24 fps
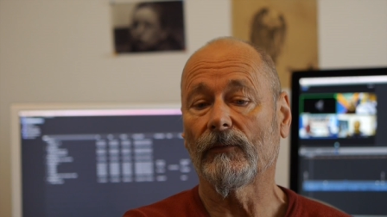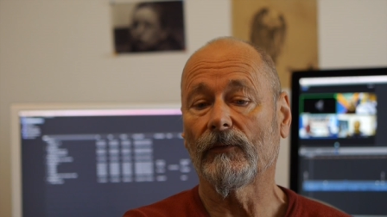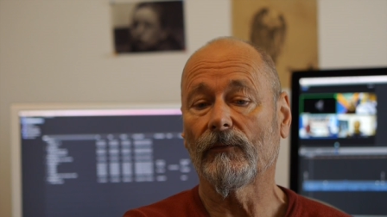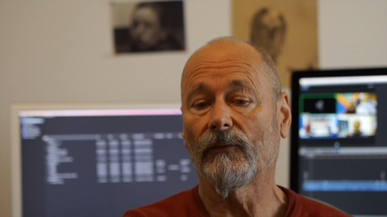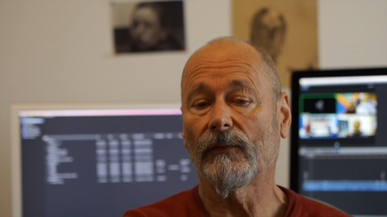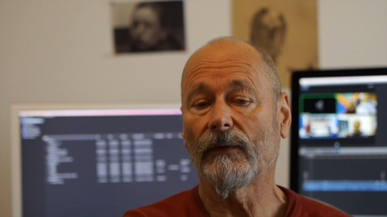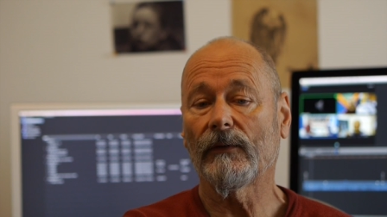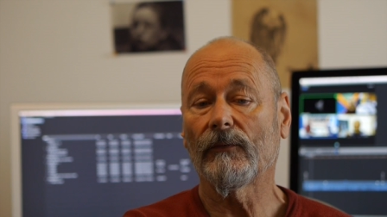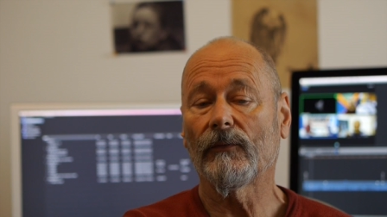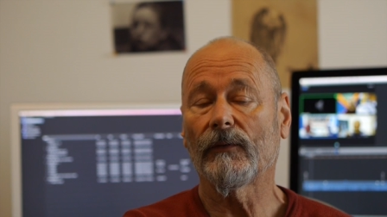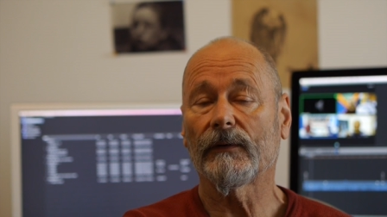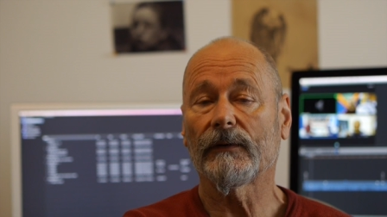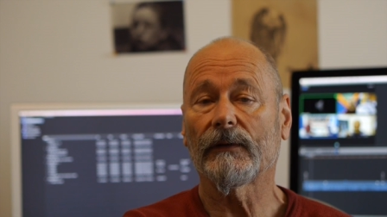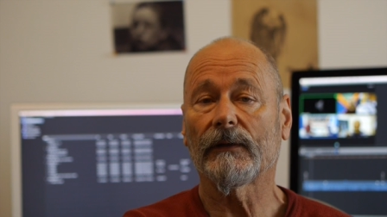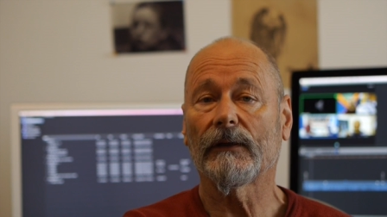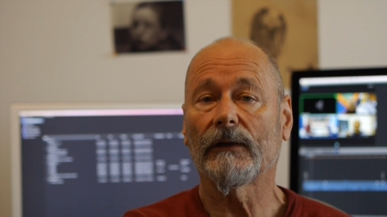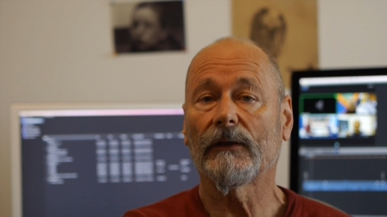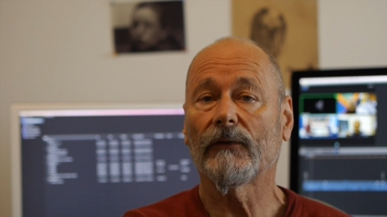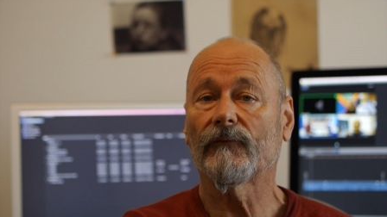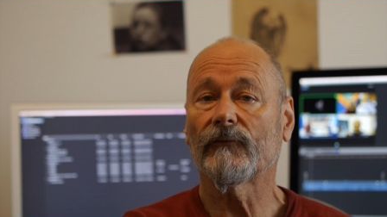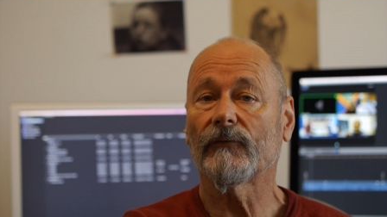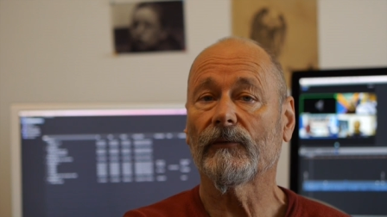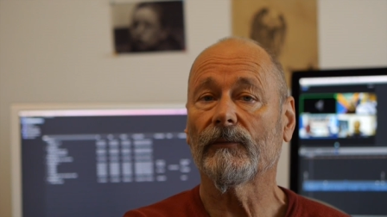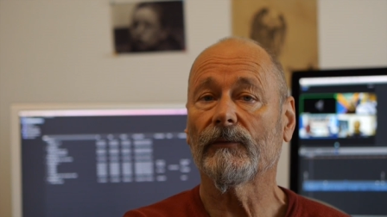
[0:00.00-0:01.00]
but we want to
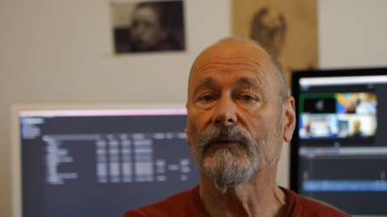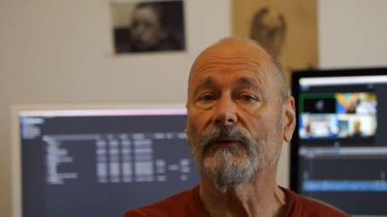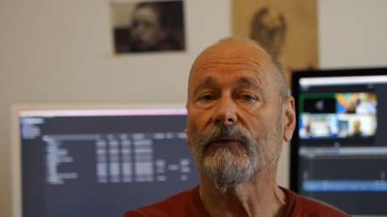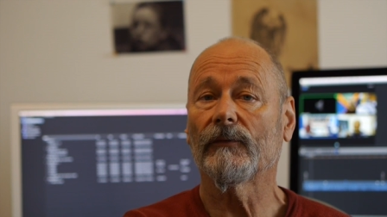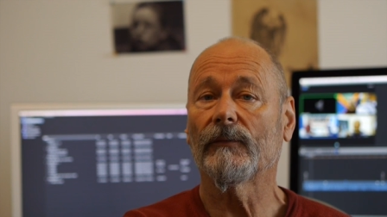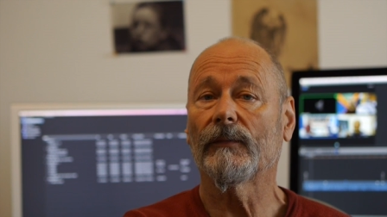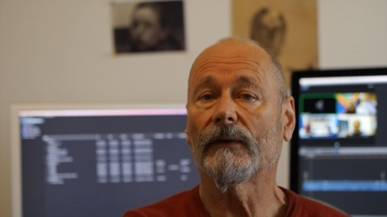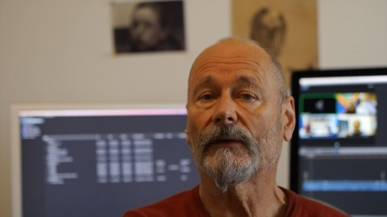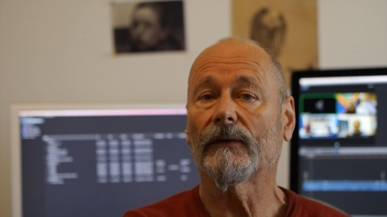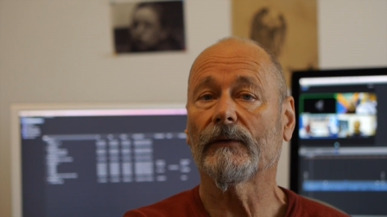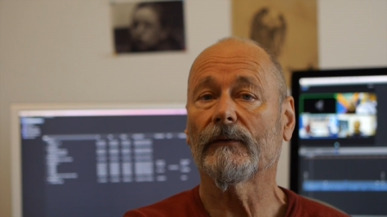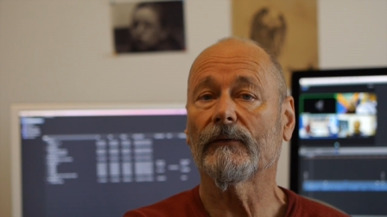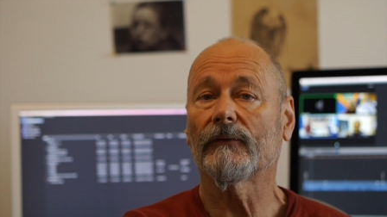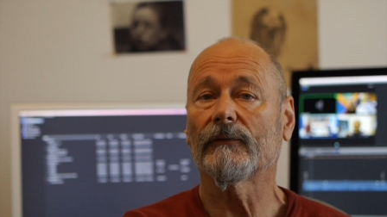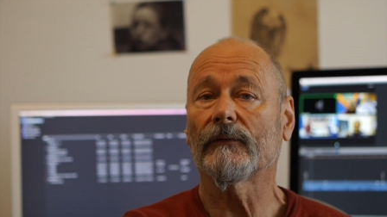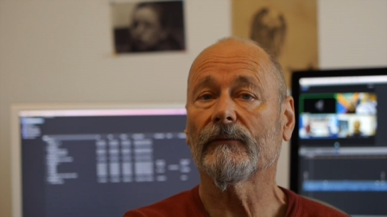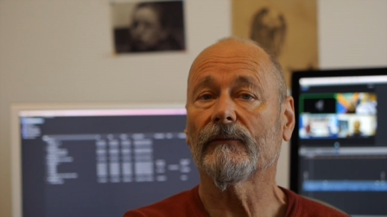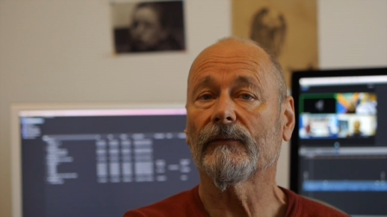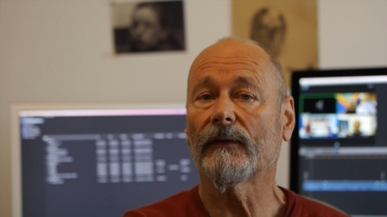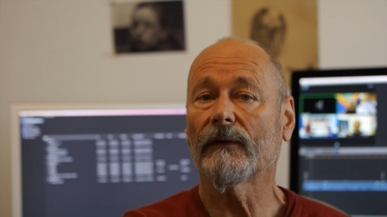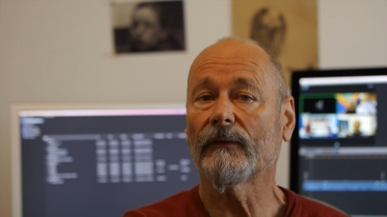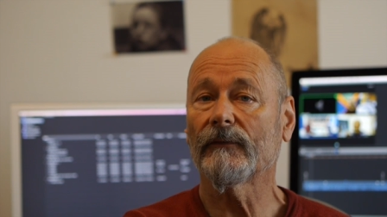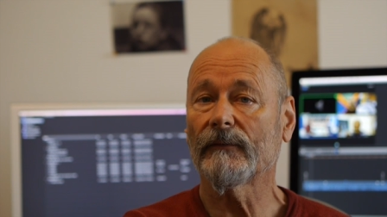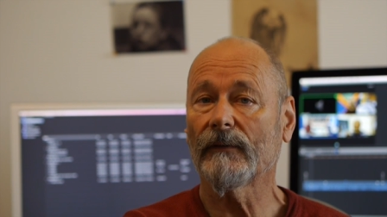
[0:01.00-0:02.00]
hear from you because
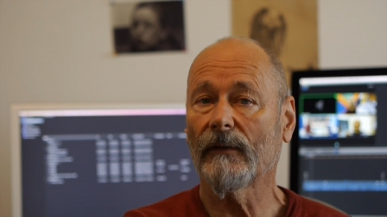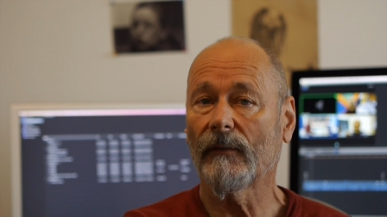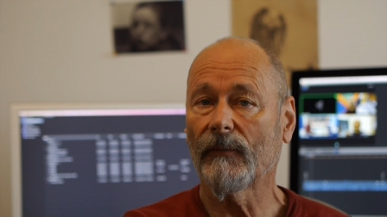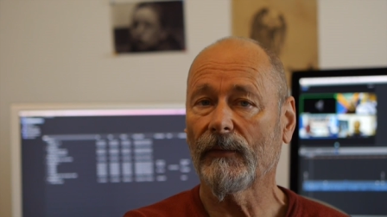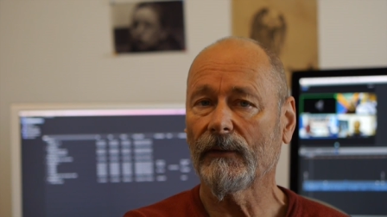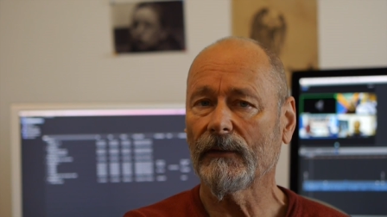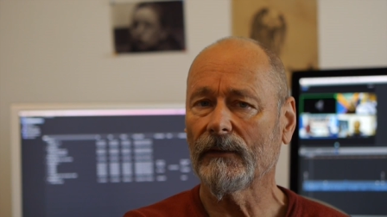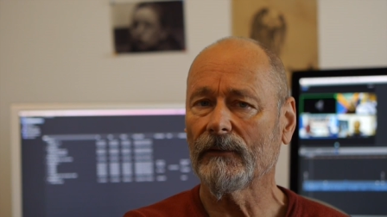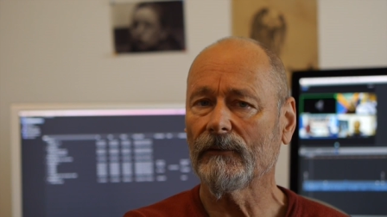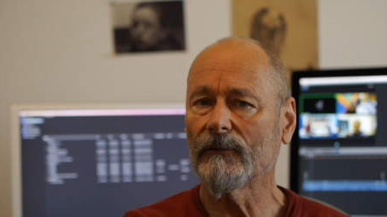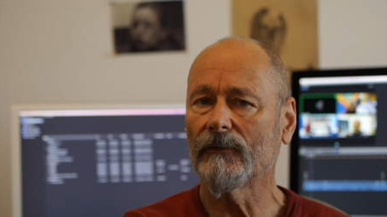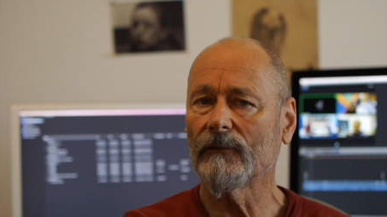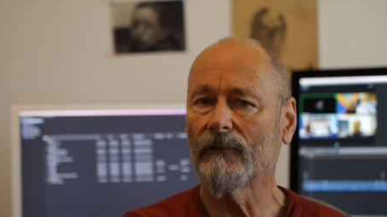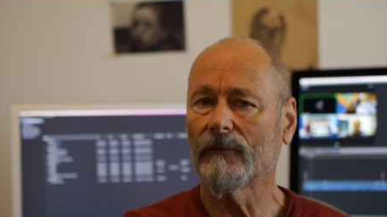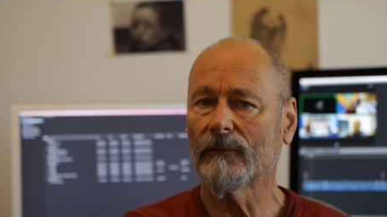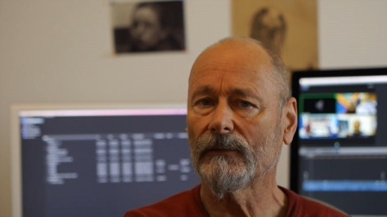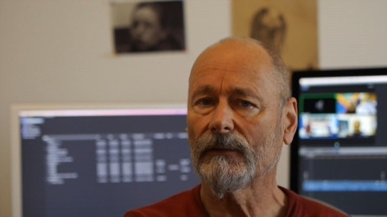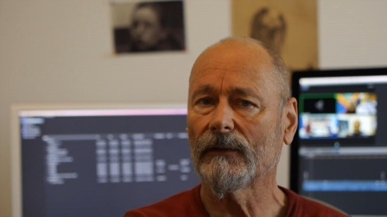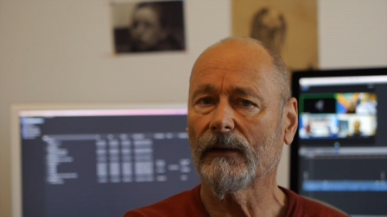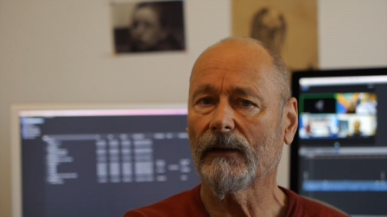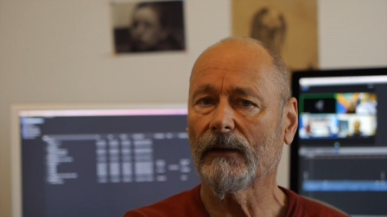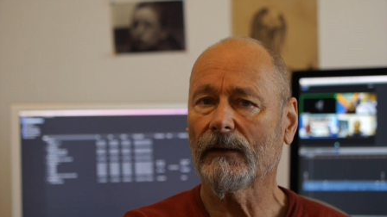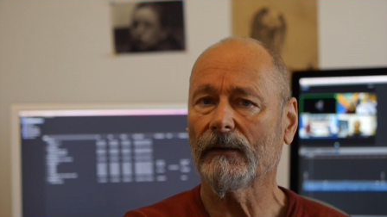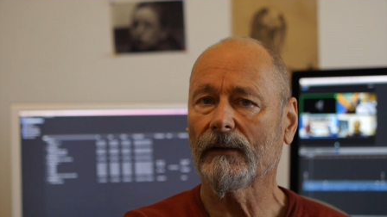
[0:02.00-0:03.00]
if there's something that you
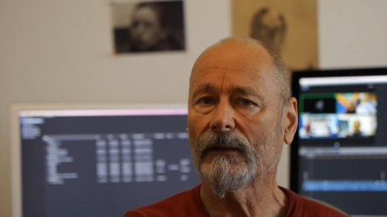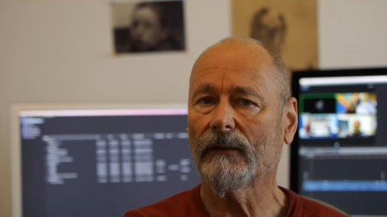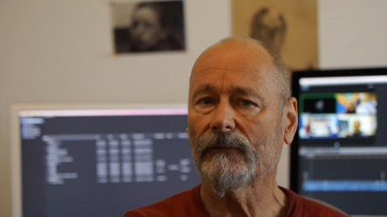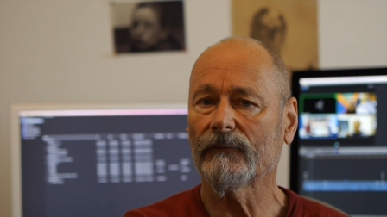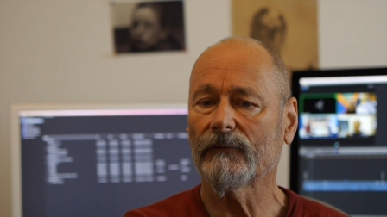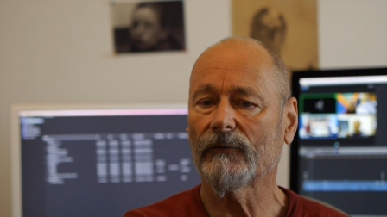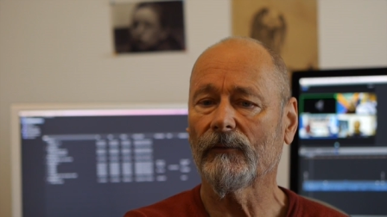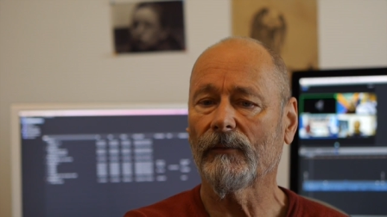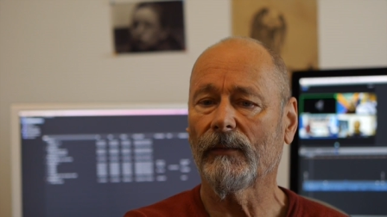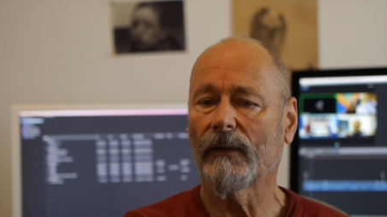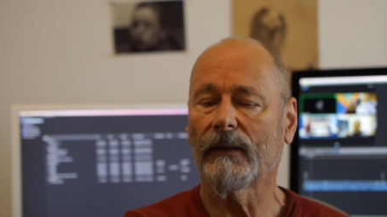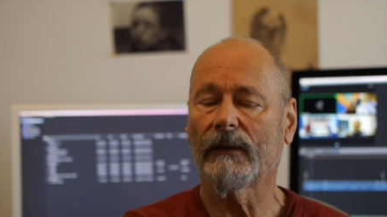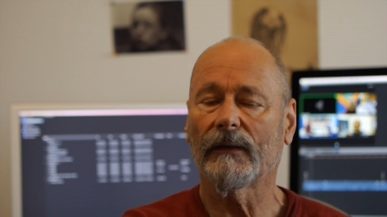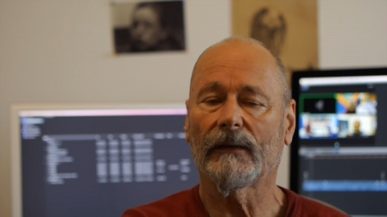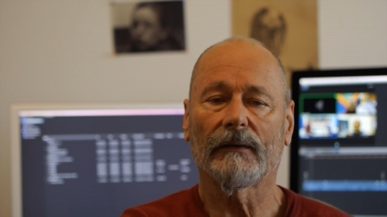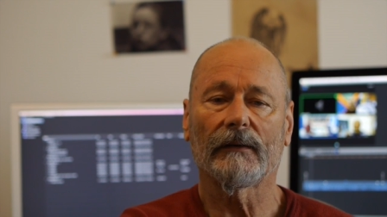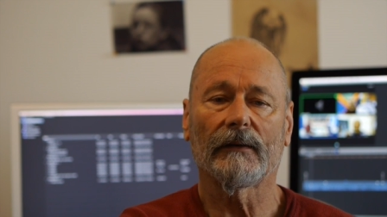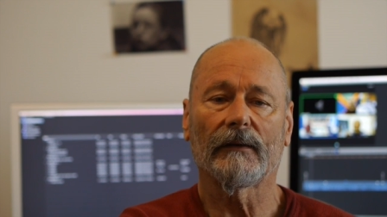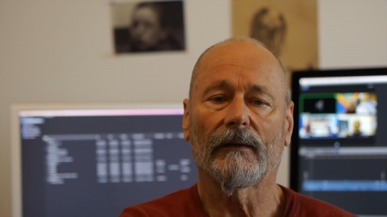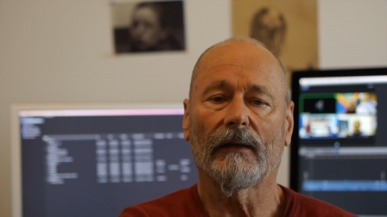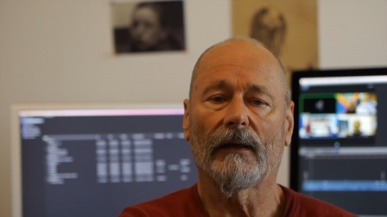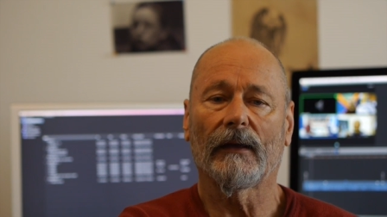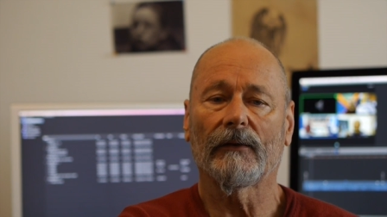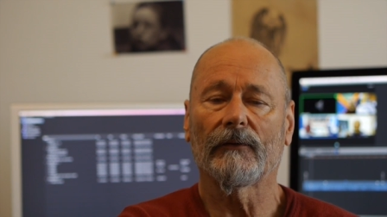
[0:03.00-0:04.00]
would like us to make
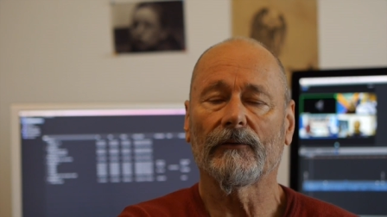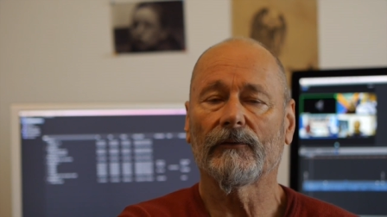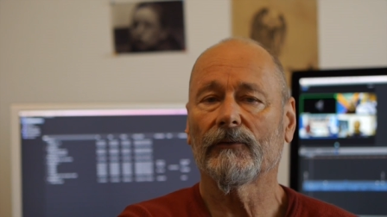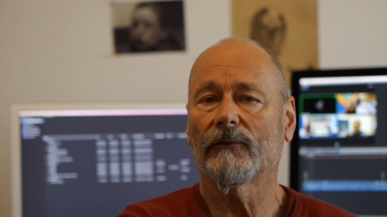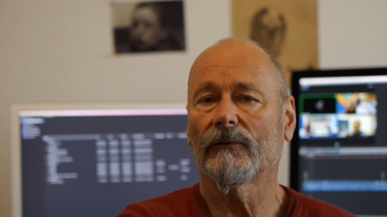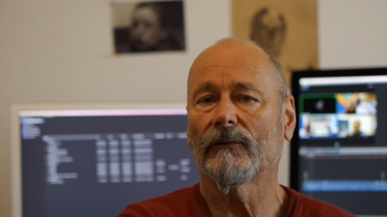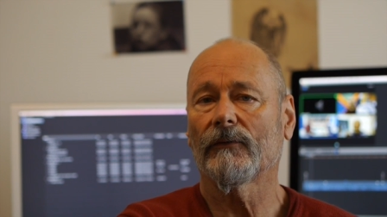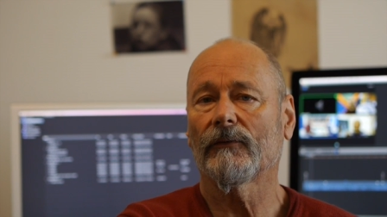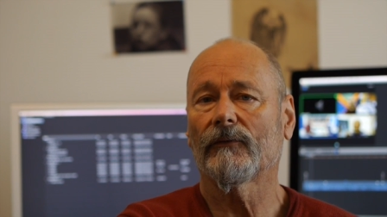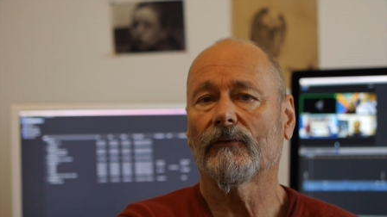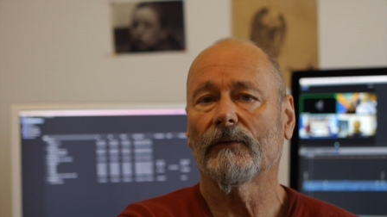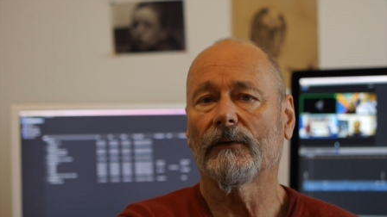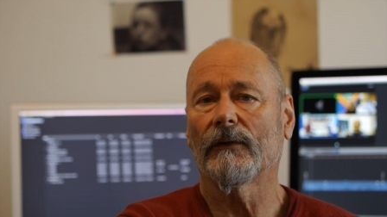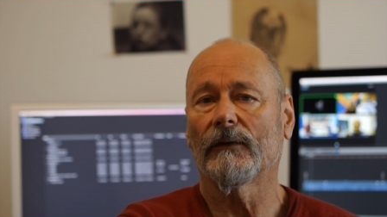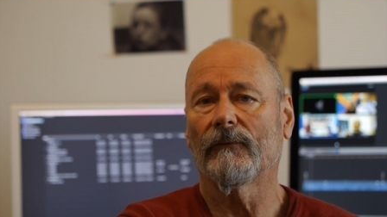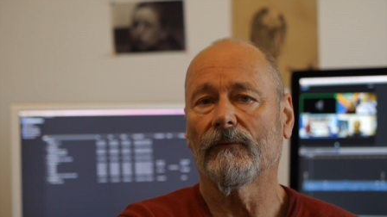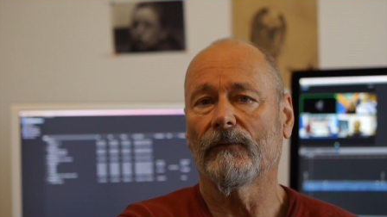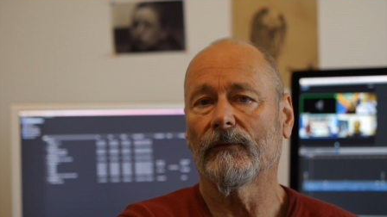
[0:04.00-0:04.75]
and, and two or three